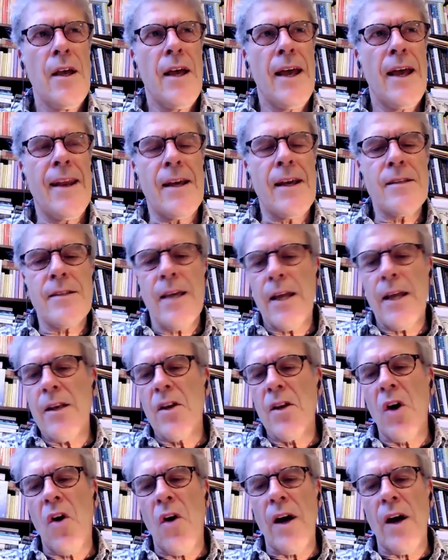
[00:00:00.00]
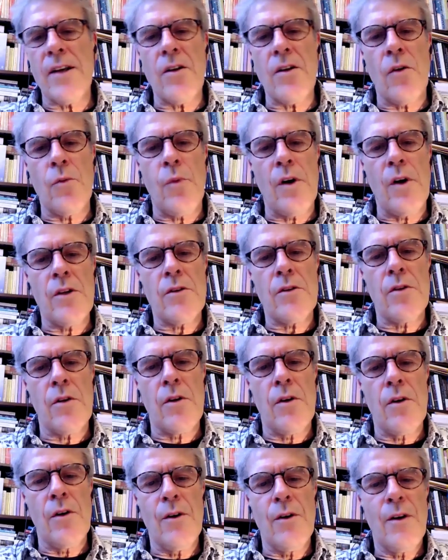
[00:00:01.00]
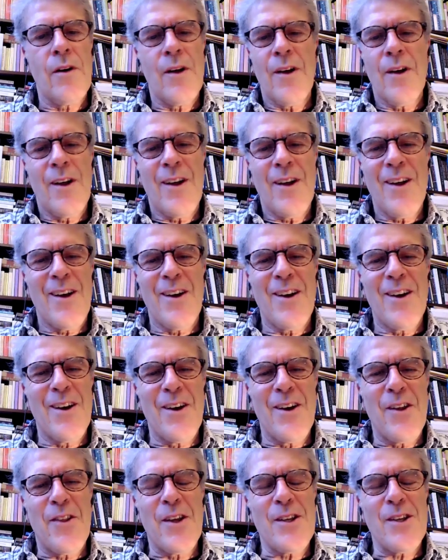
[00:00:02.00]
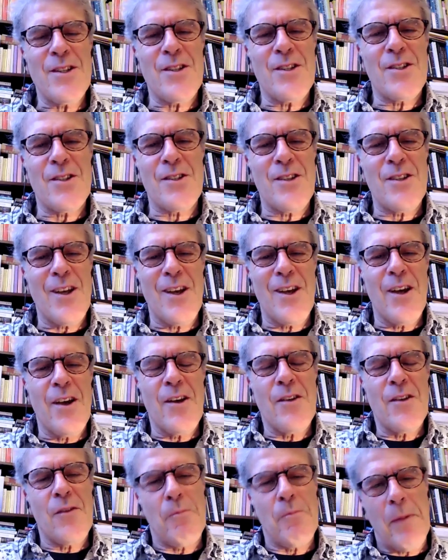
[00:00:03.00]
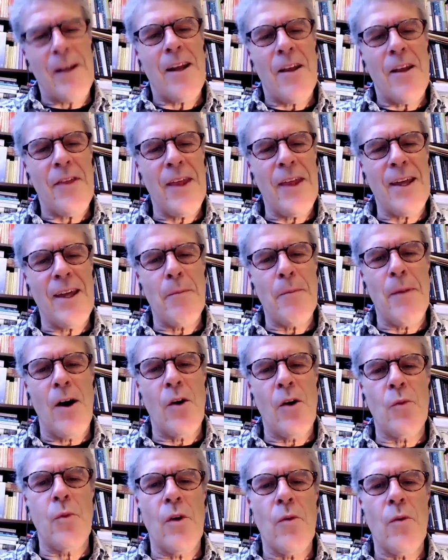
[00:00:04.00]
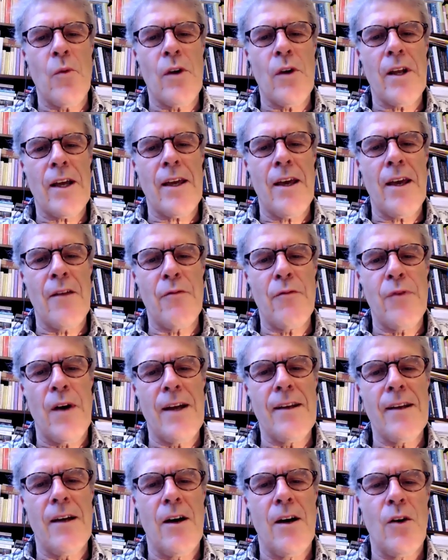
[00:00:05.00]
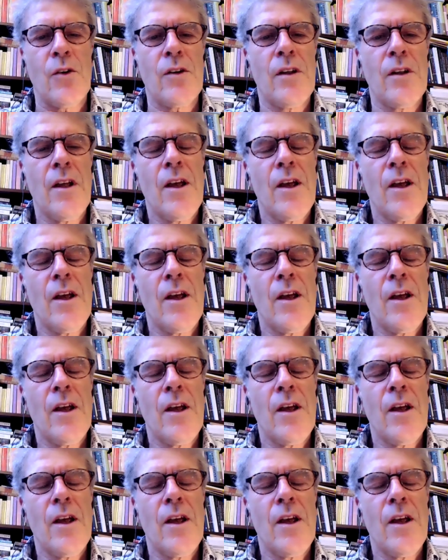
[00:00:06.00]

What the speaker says: And I said, no, I don't want to this, but I think about what I can find out.